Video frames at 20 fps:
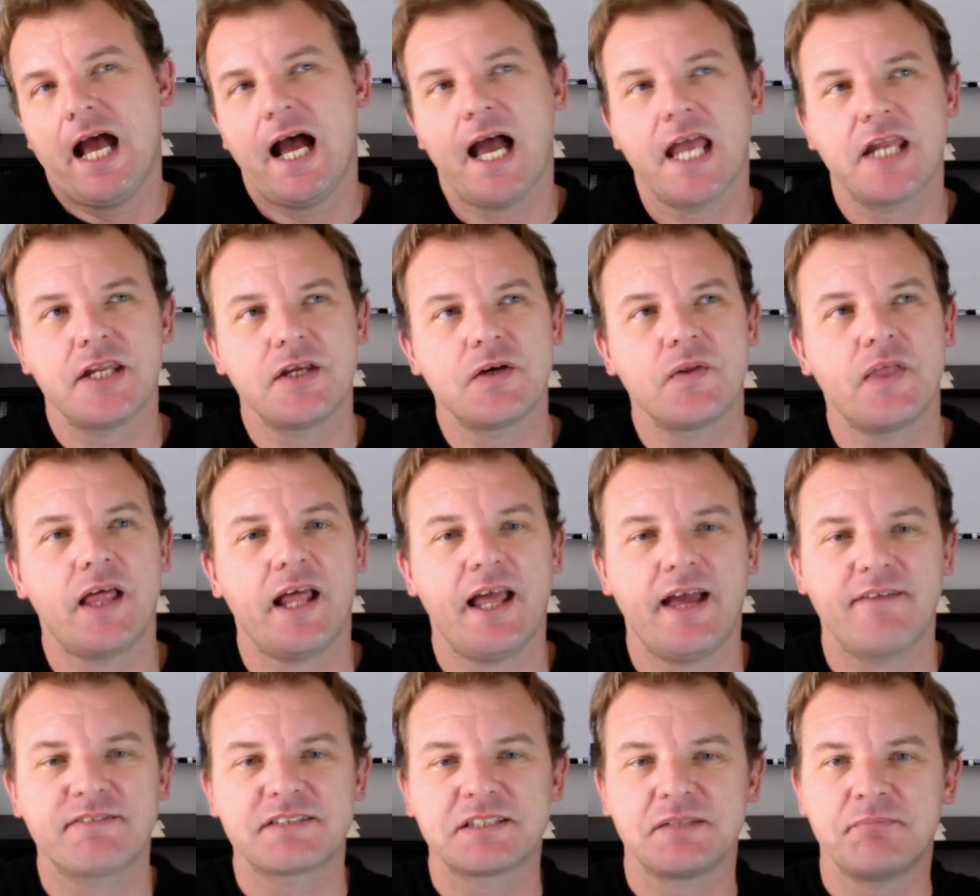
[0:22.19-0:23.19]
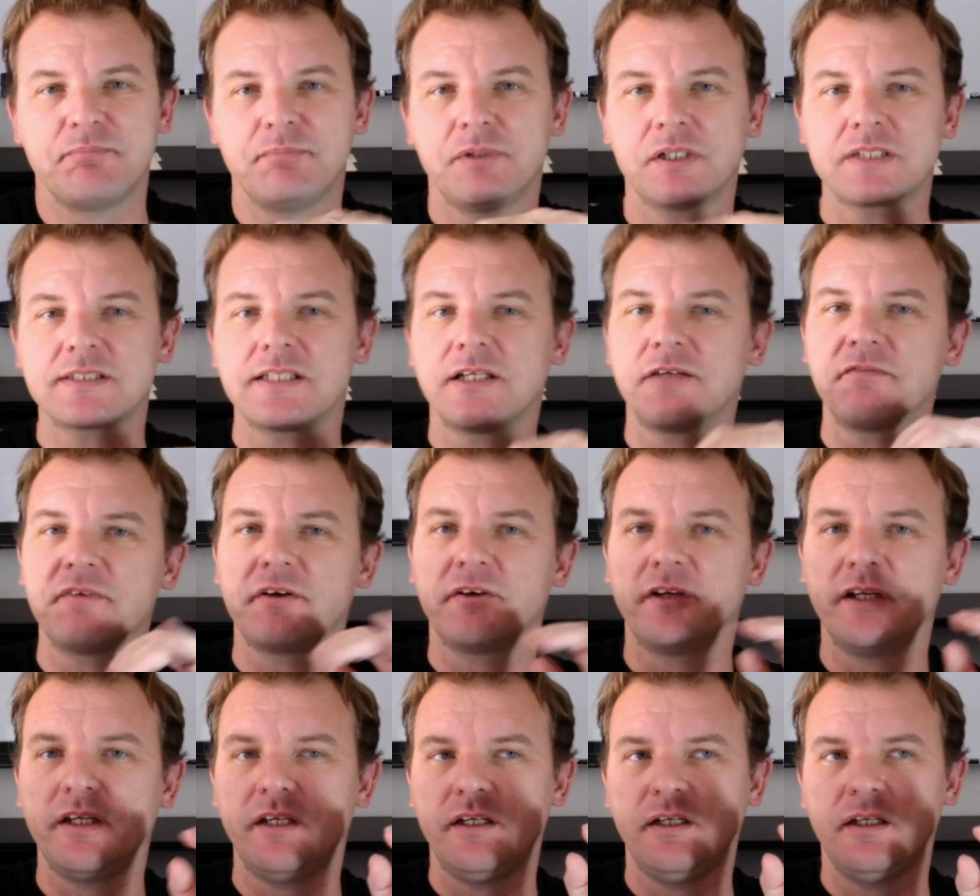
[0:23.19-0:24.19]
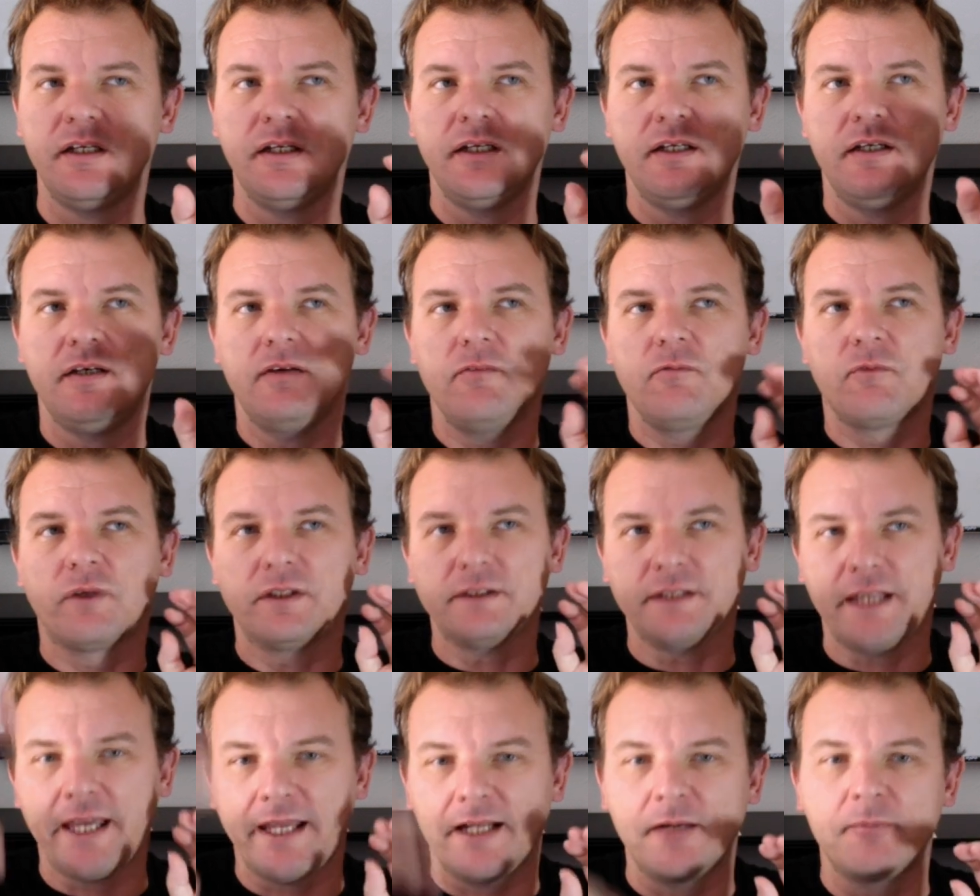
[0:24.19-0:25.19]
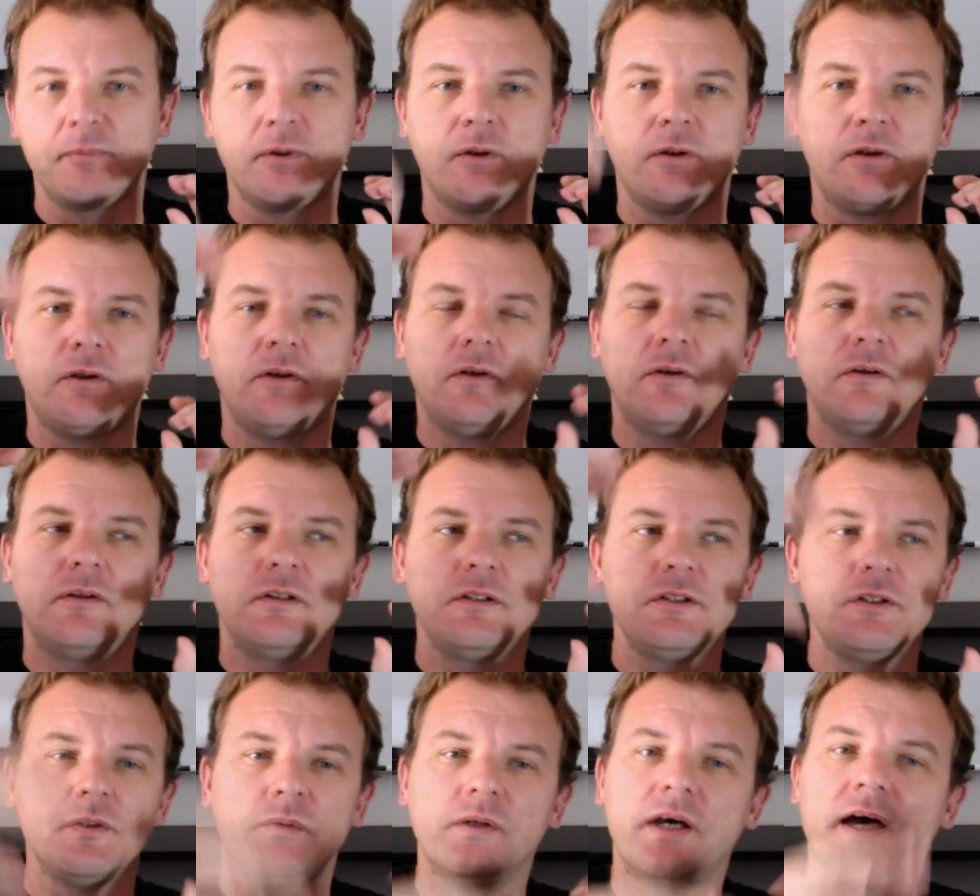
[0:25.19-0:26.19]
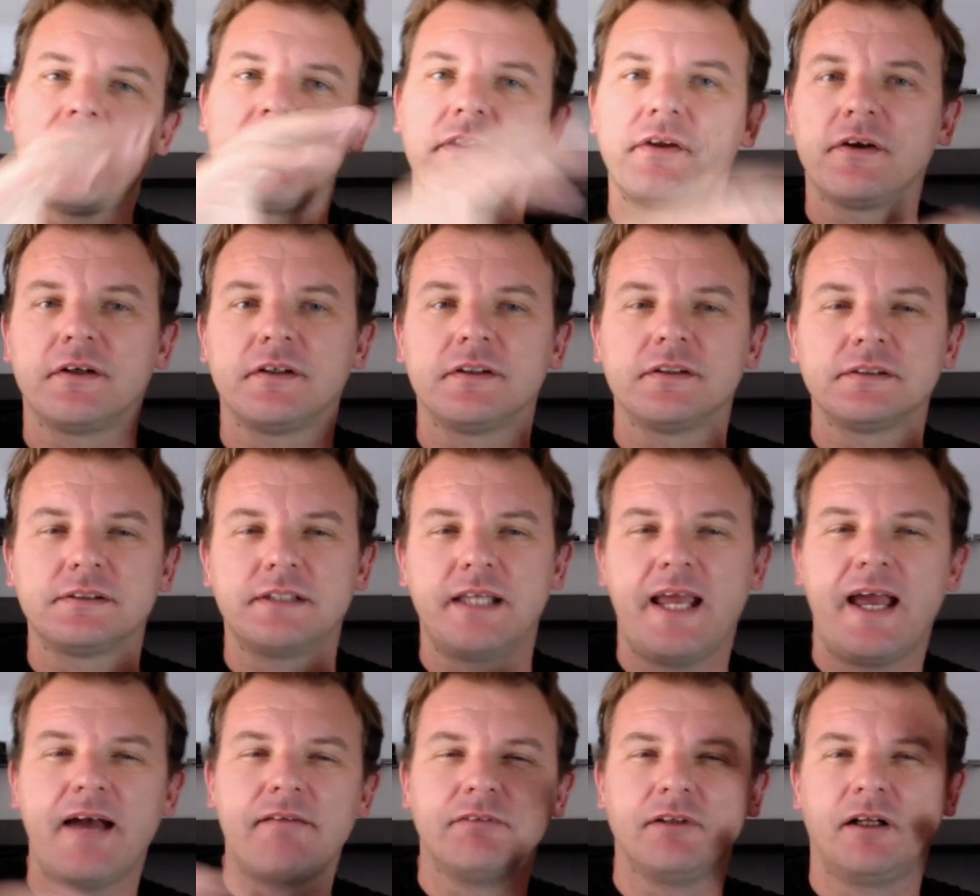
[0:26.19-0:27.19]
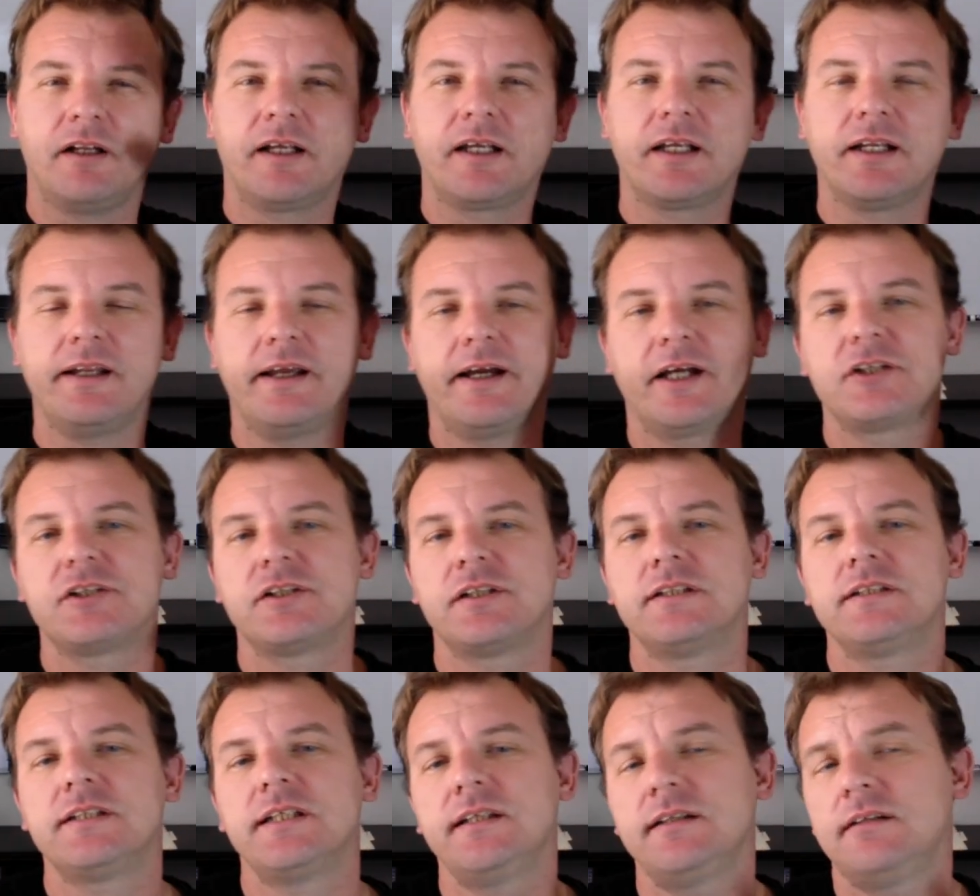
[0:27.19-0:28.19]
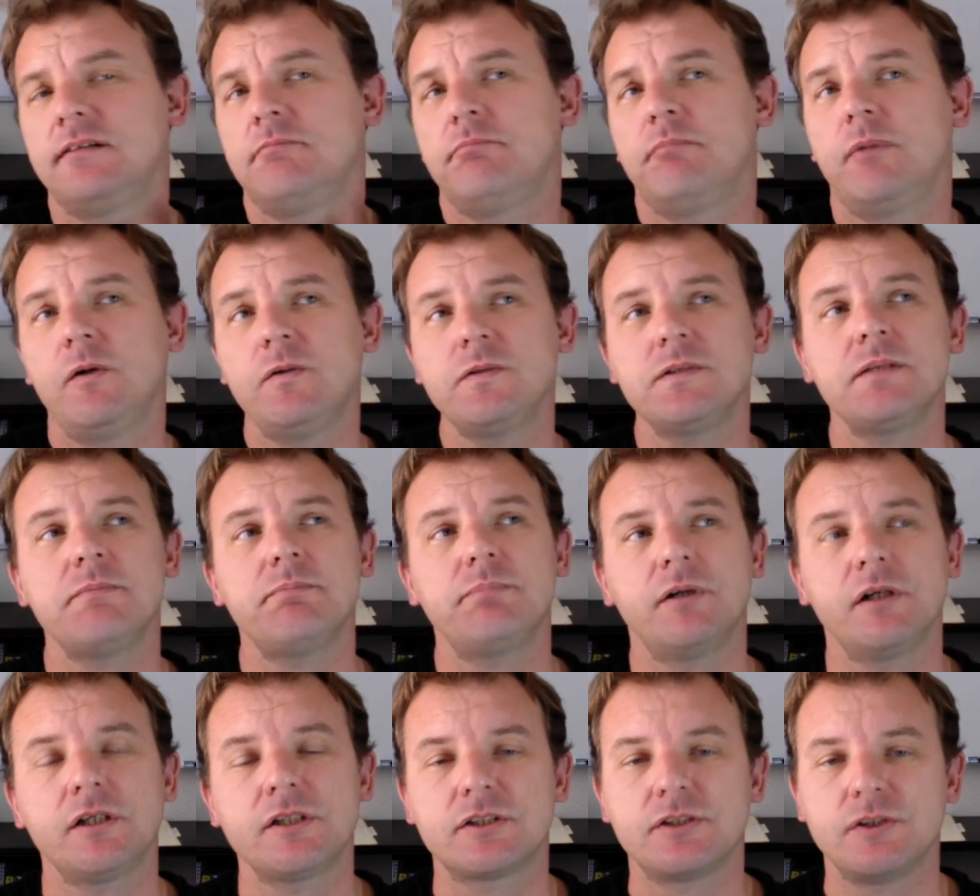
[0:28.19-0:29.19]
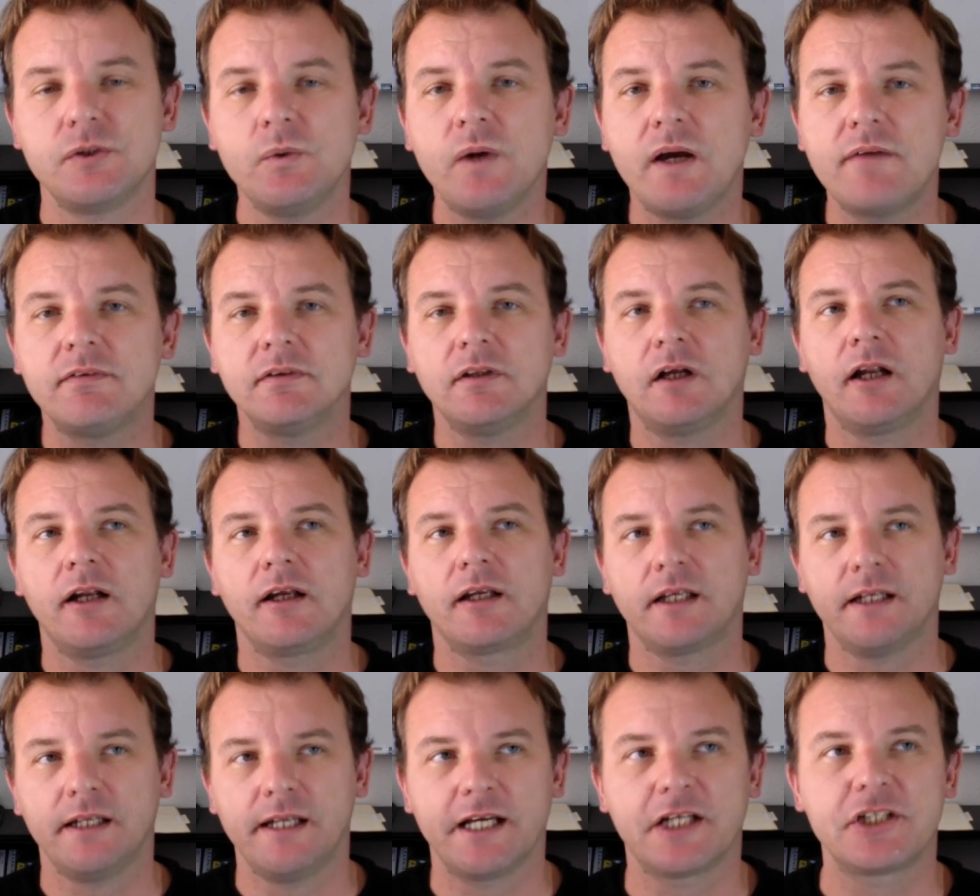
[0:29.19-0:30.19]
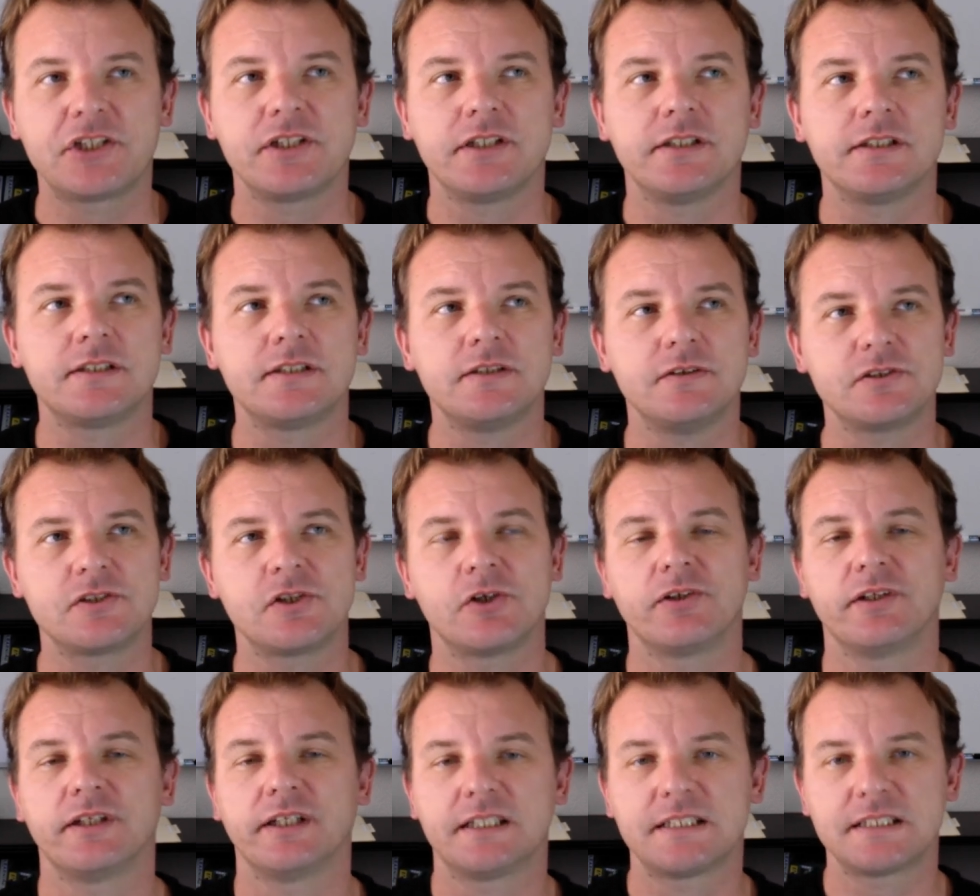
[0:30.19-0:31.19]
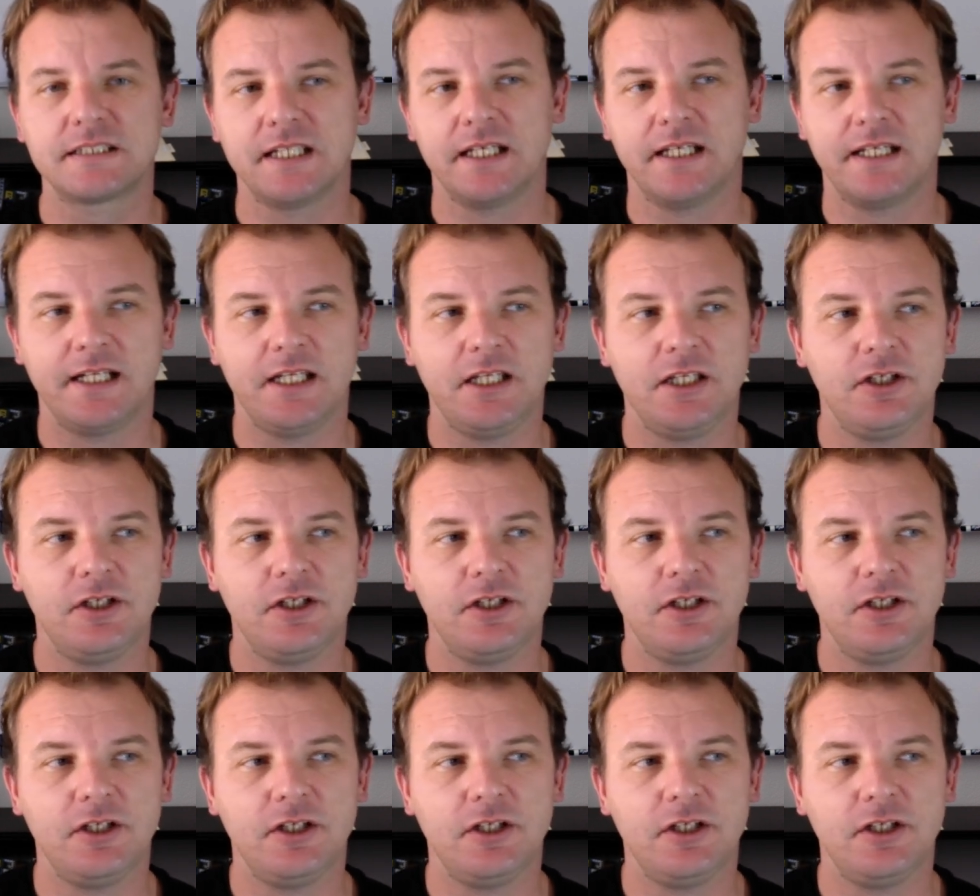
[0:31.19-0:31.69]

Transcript: I know that I have some books that are very relatable to others. They have a lot of connections, and most of the books do have a lot of connections to a certain extent.